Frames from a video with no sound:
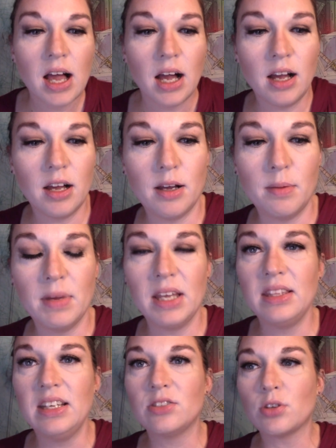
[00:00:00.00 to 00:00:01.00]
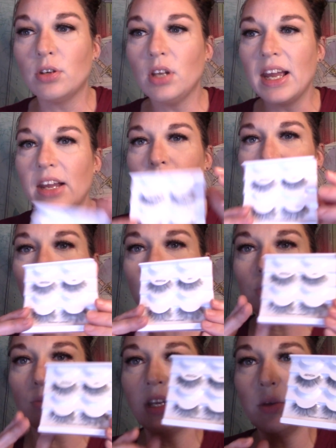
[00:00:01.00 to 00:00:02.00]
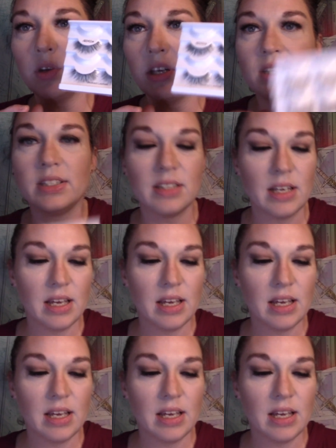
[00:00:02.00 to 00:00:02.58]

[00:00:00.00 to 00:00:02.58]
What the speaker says: And these are like 421s.